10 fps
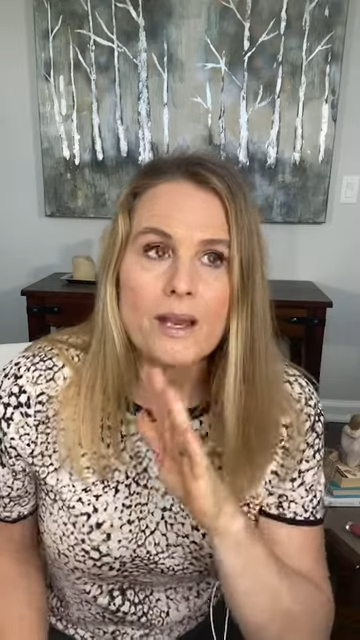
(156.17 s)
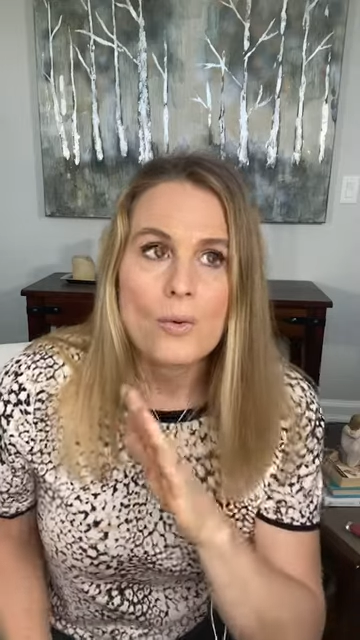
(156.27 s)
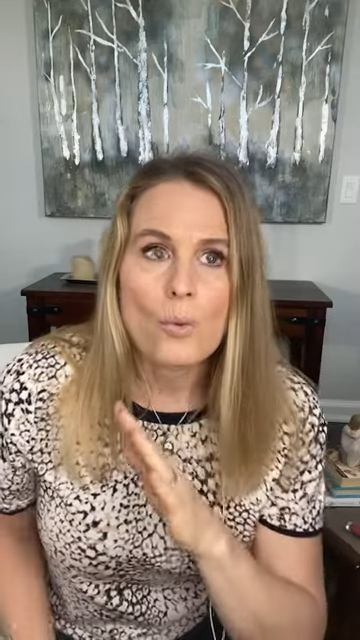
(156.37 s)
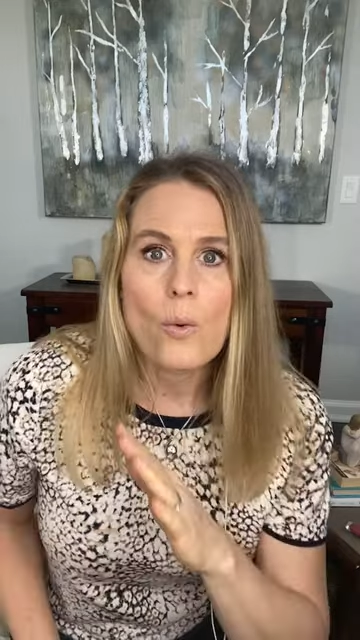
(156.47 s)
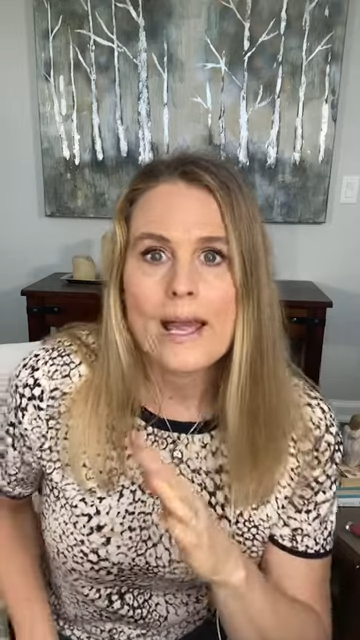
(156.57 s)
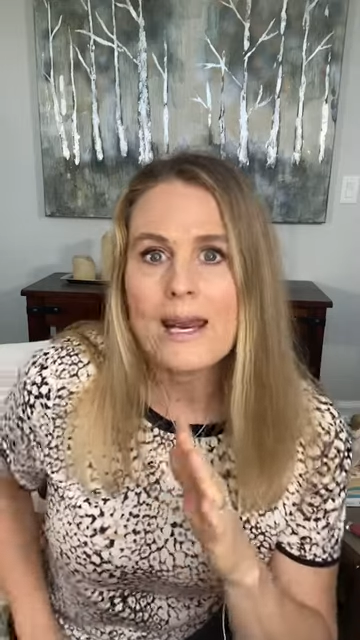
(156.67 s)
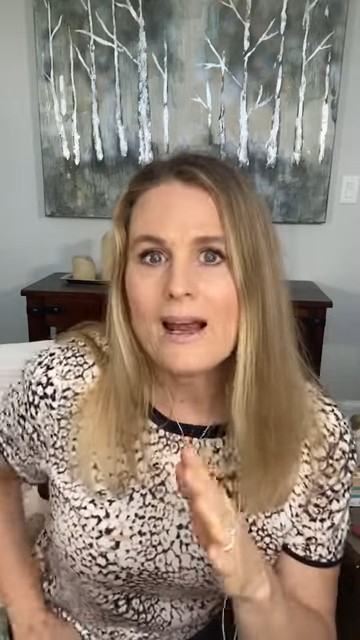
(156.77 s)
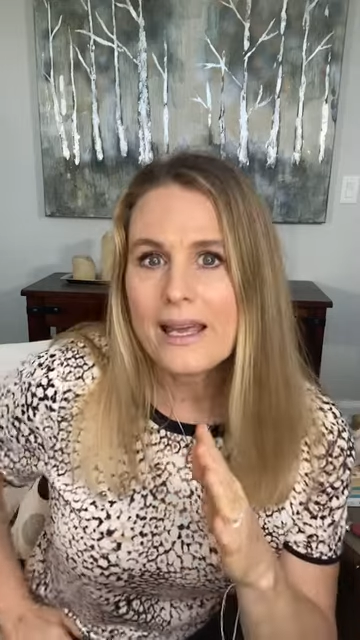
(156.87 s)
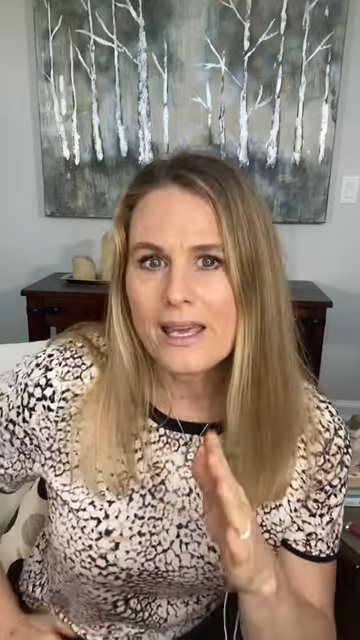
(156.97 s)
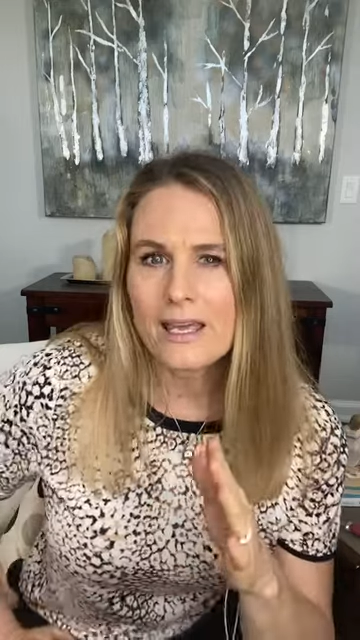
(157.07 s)
When
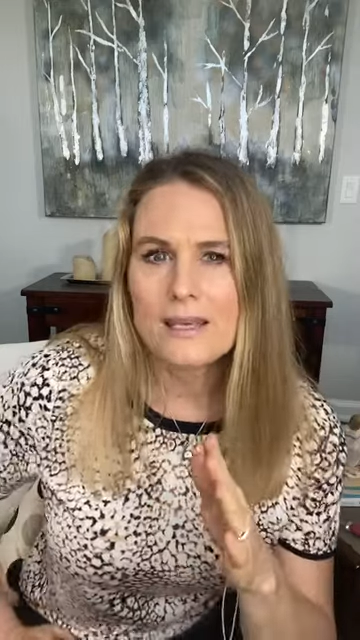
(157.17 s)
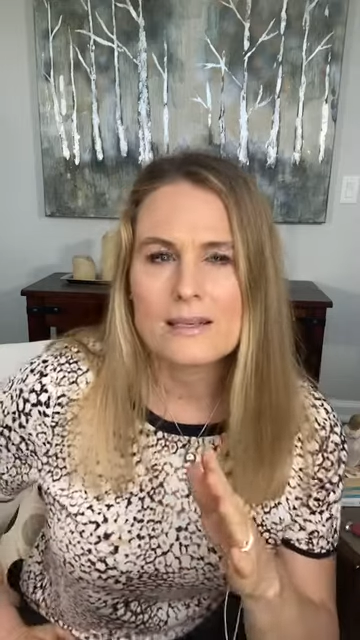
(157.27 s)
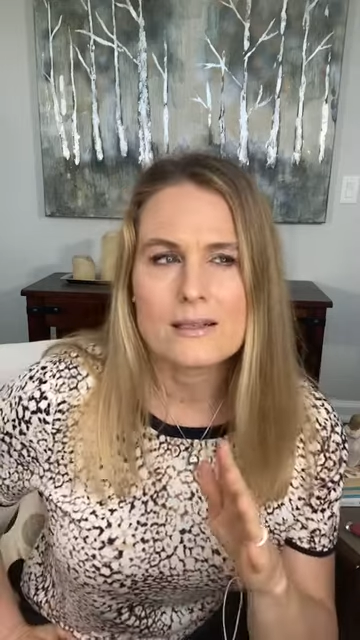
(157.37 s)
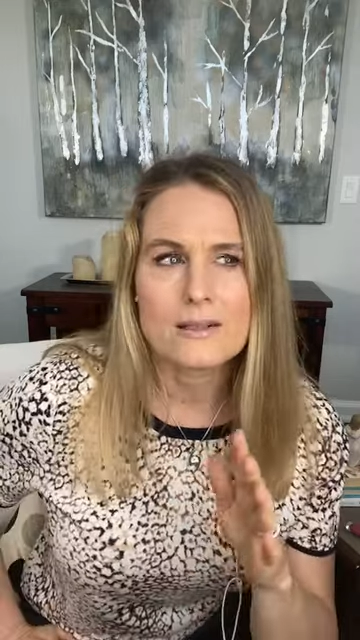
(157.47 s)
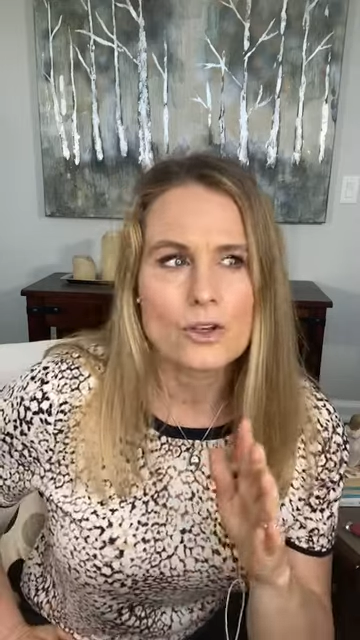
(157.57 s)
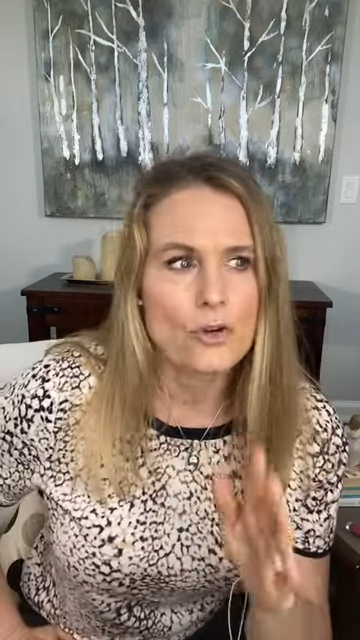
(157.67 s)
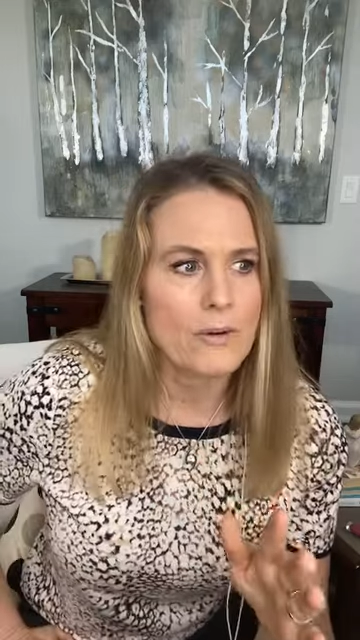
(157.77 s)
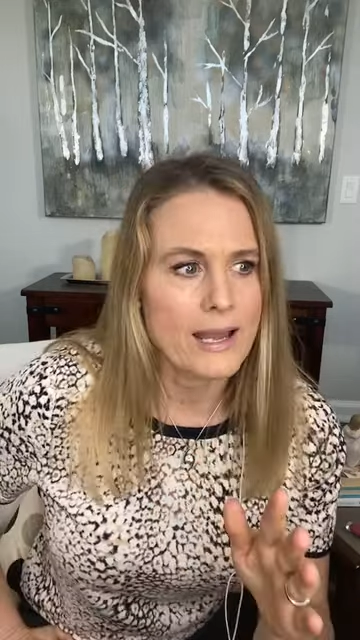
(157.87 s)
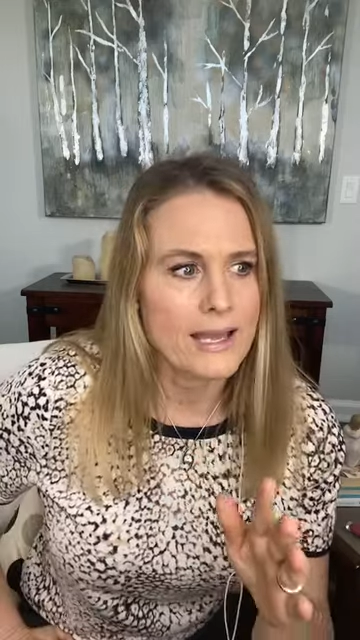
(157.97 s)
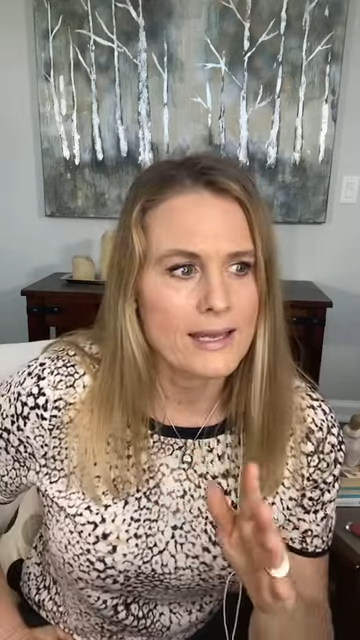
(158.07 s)
I hit
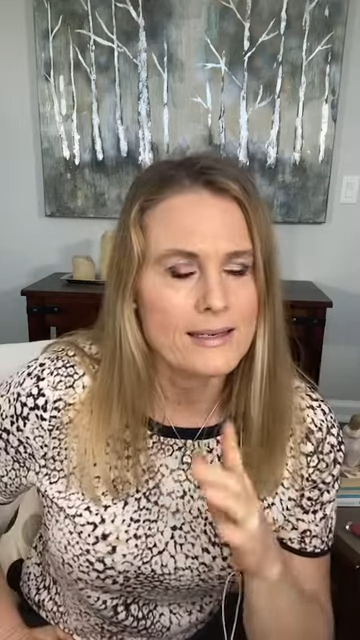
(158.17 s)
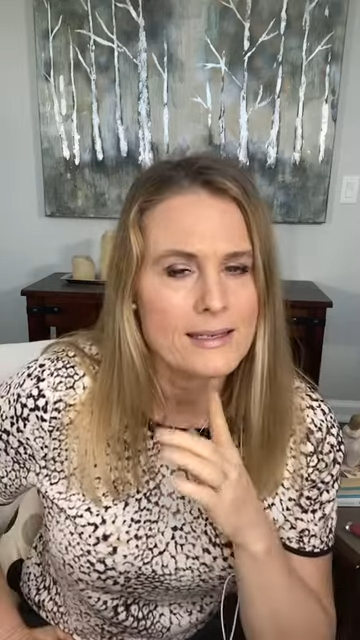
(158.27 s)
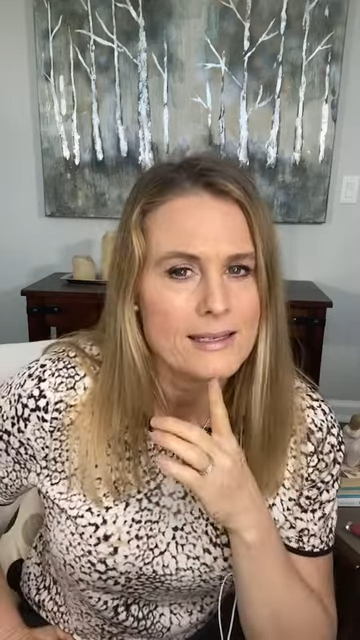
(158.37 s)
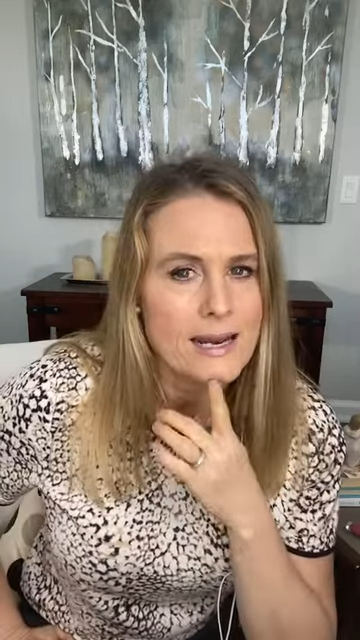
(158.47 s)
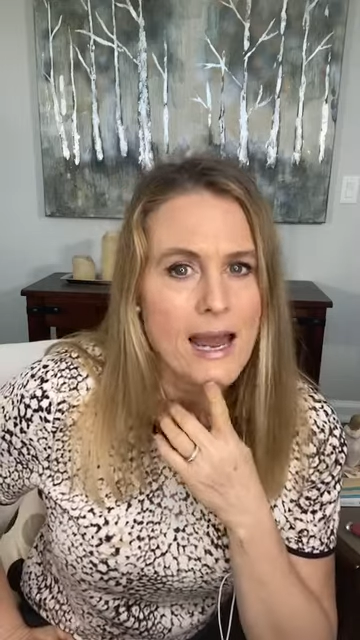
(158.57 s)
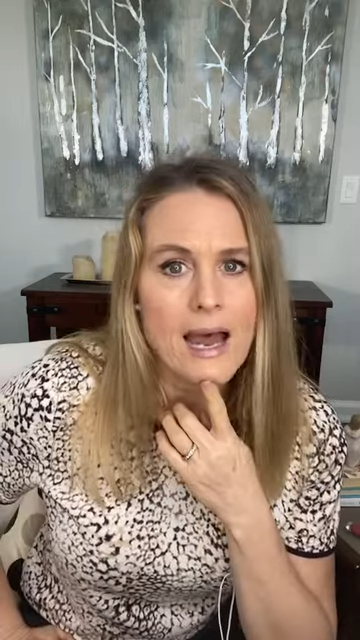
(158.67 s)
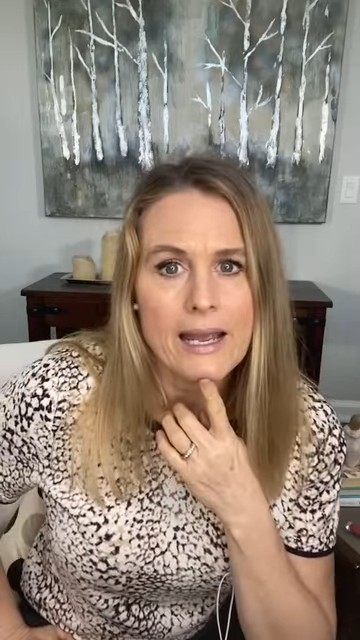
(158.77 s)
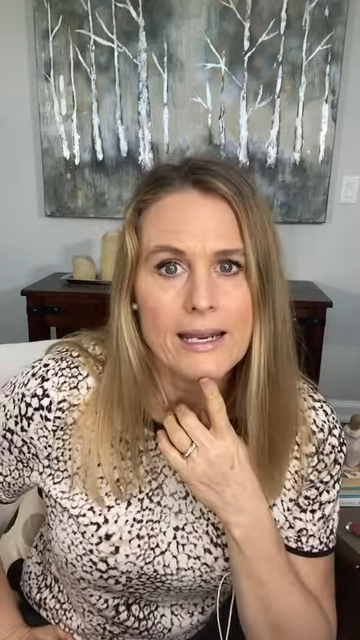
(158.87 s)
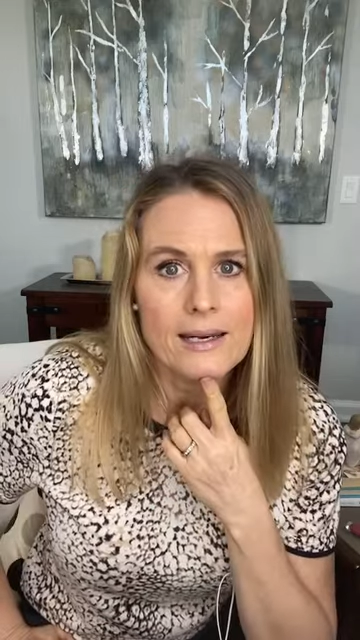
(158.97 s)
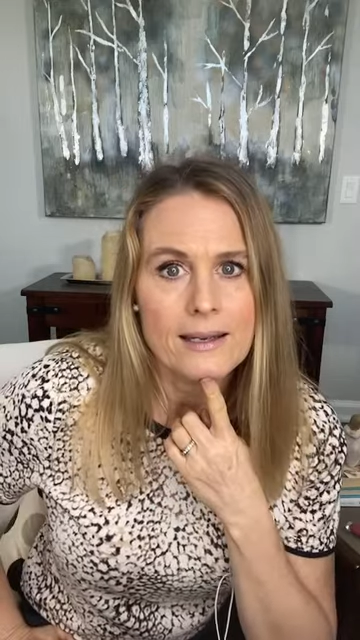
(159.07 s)
grade
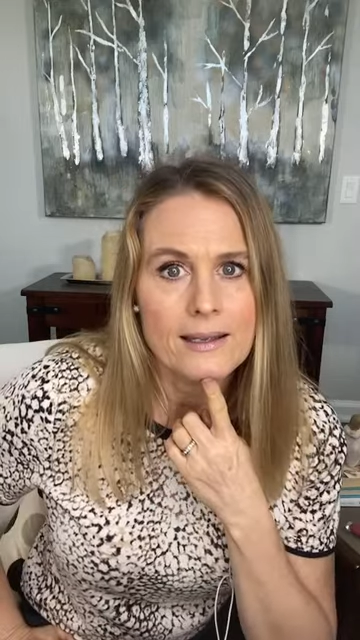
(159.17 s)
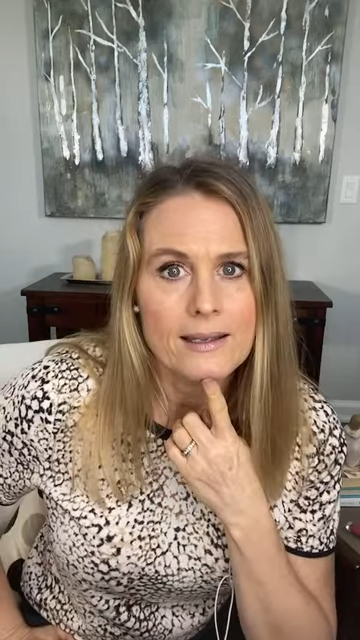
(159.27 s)
9,